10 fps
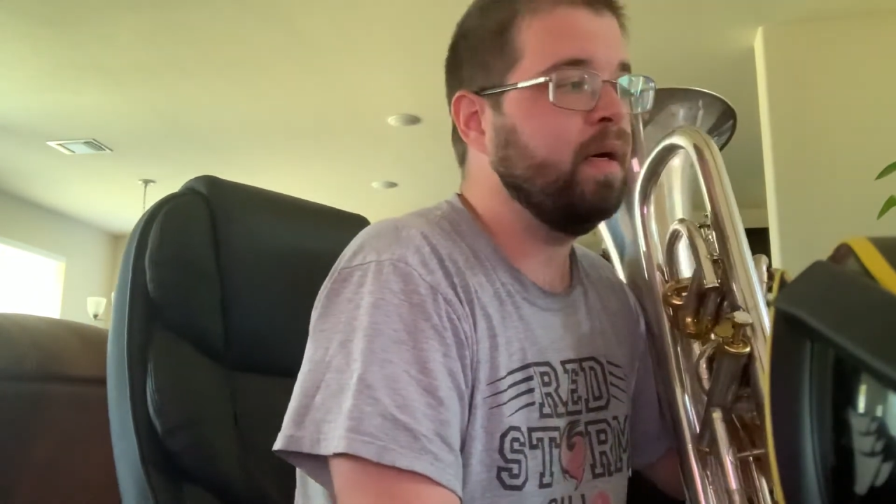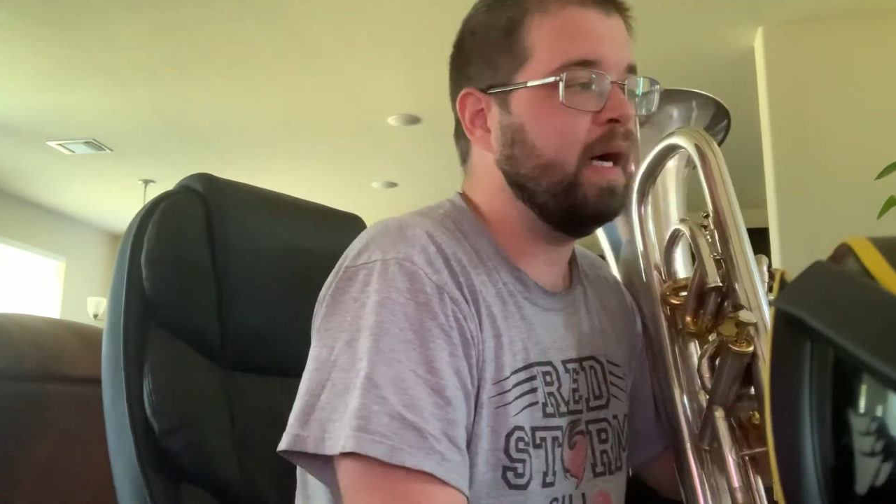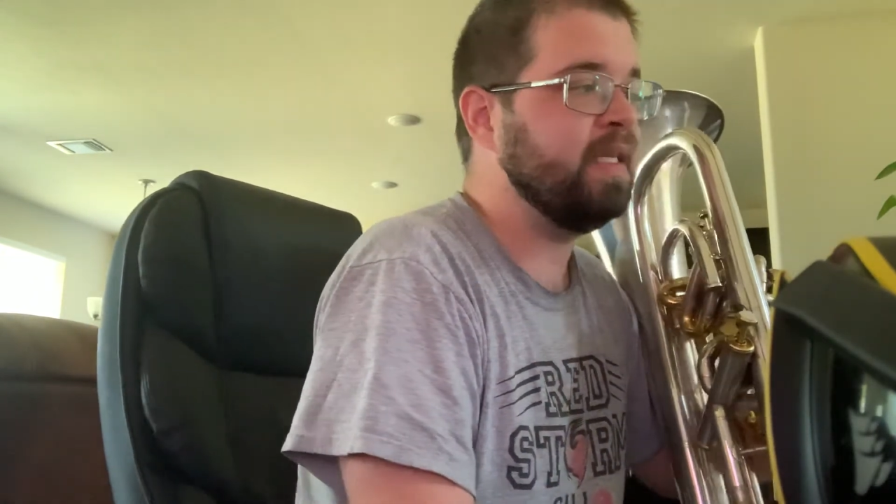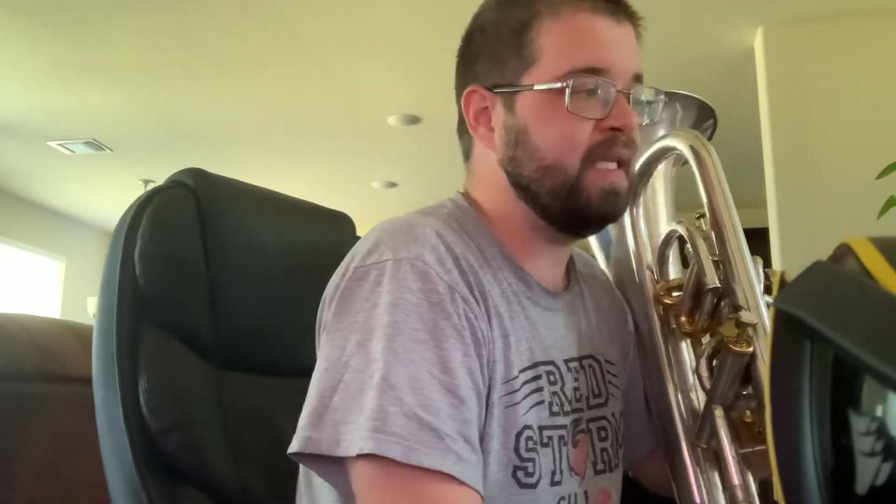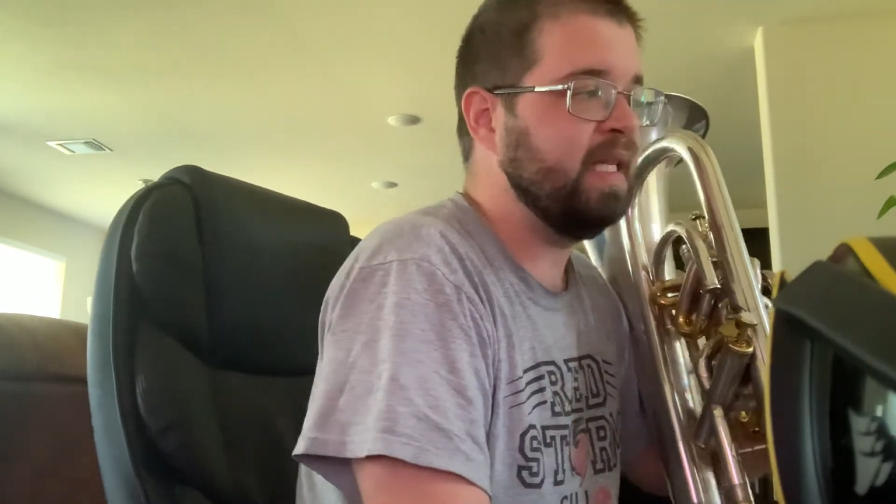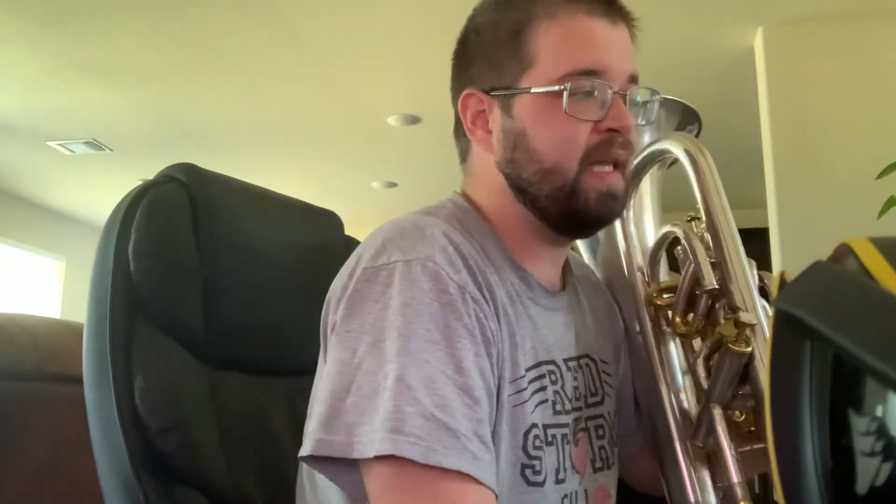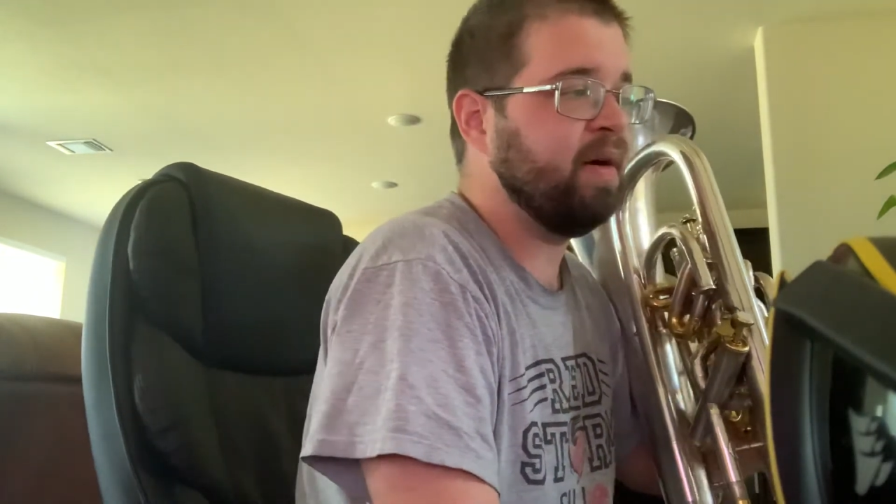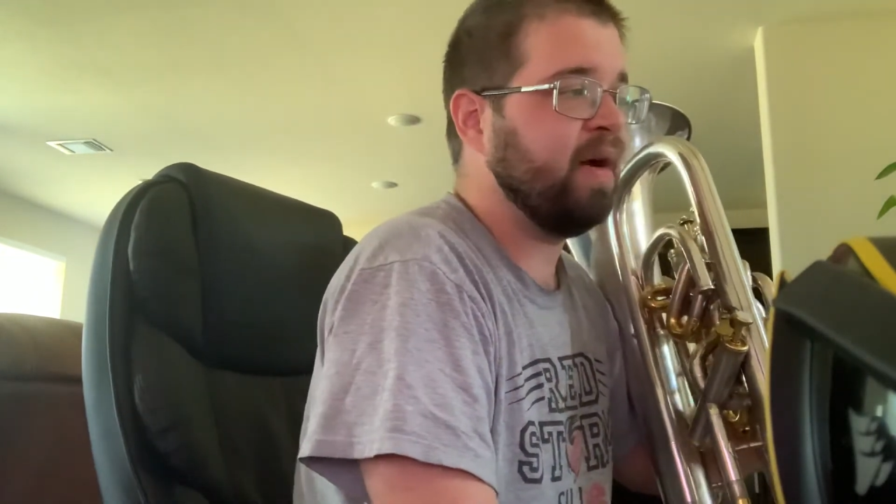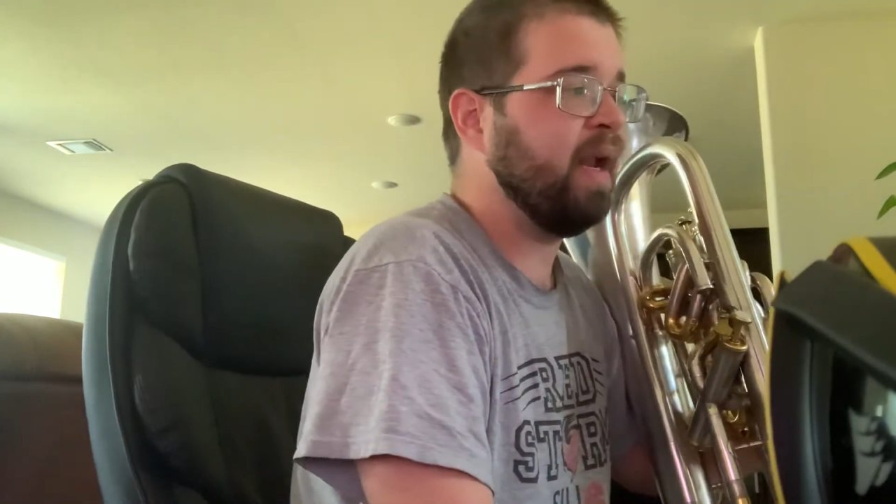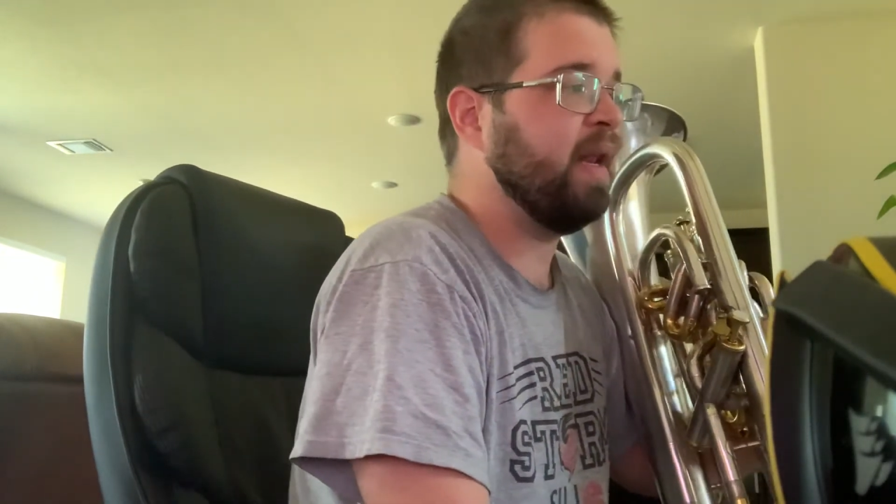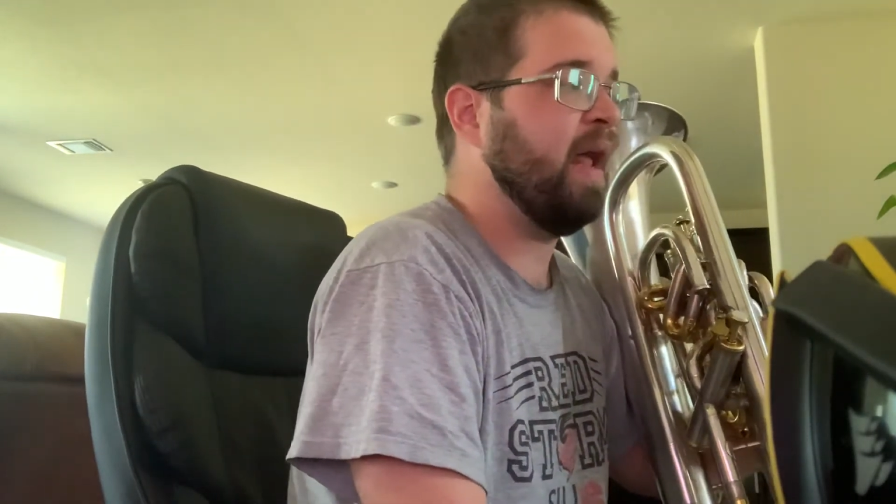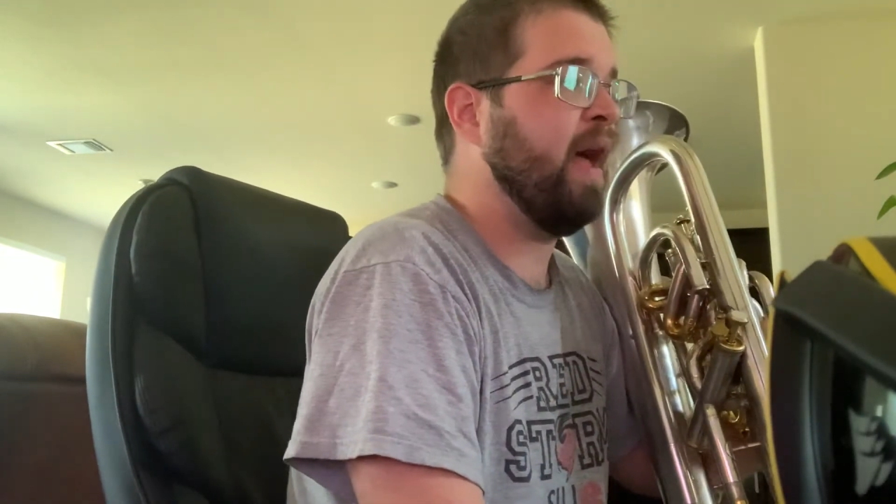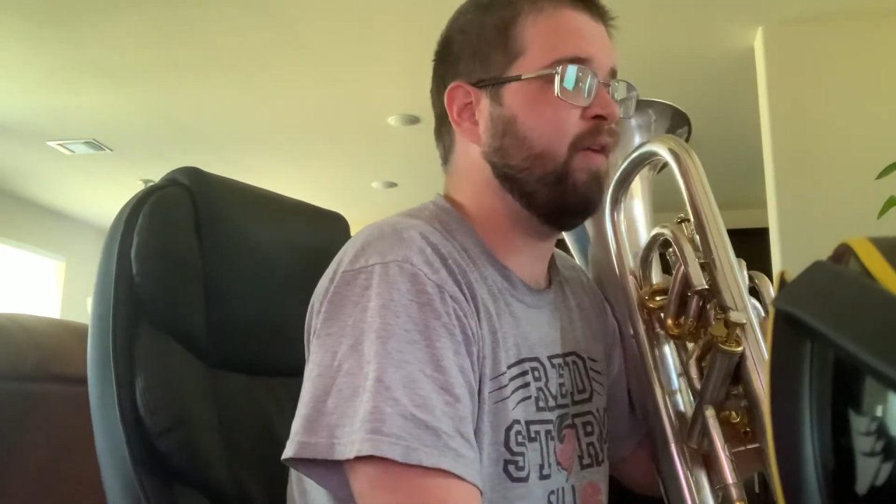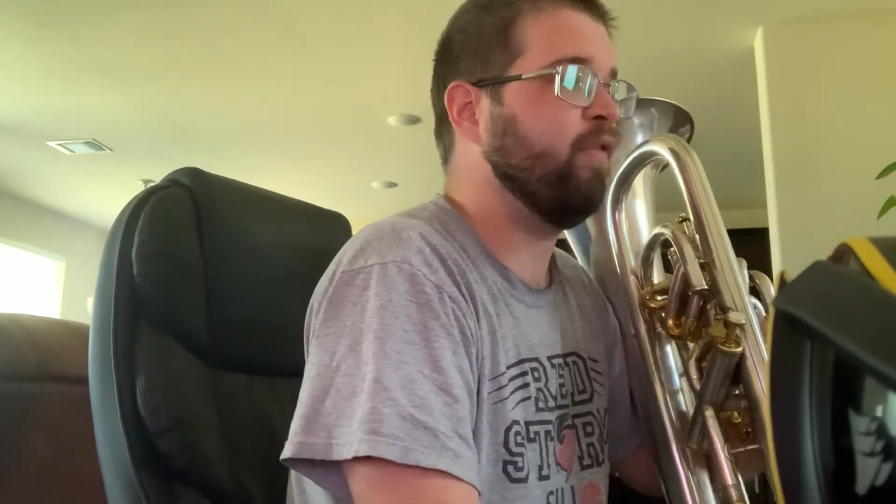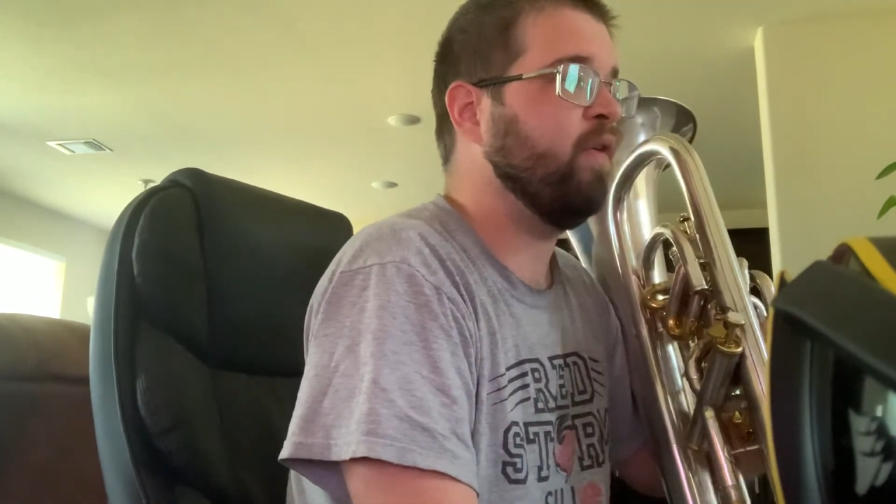a D there, not an
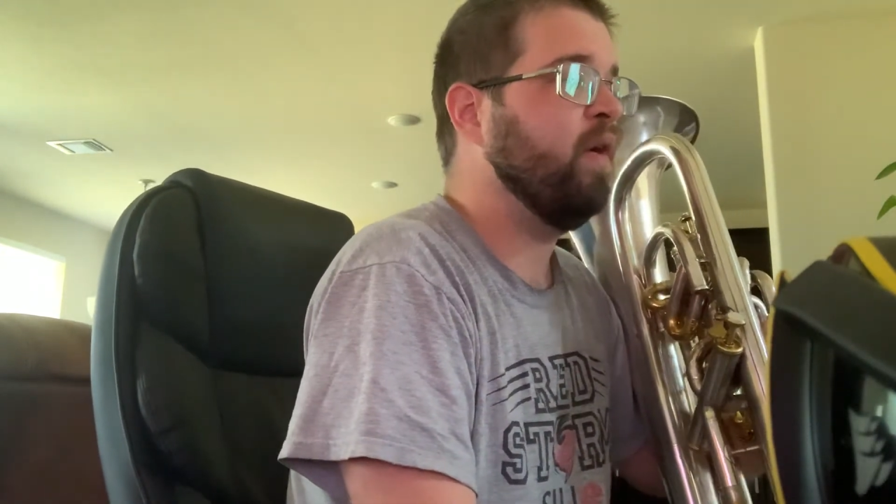F.